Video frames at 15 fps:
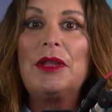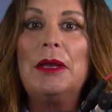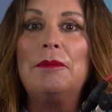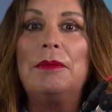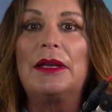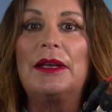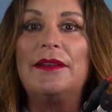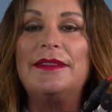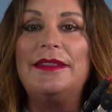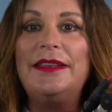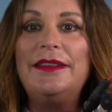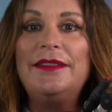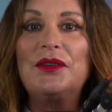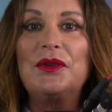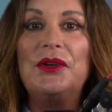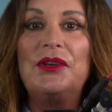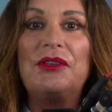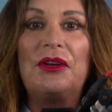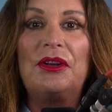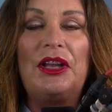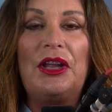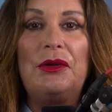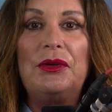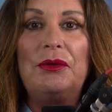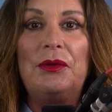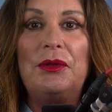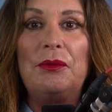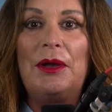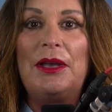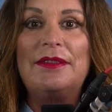because these stories are loaded with
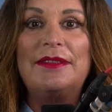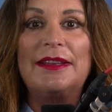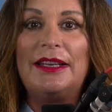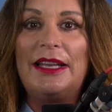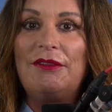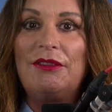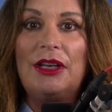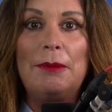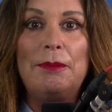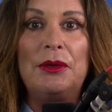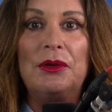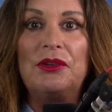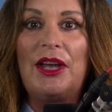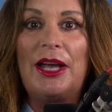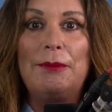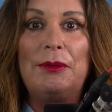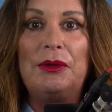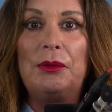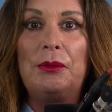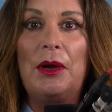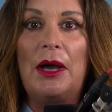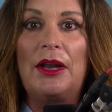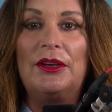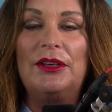ways to level up your time on the water.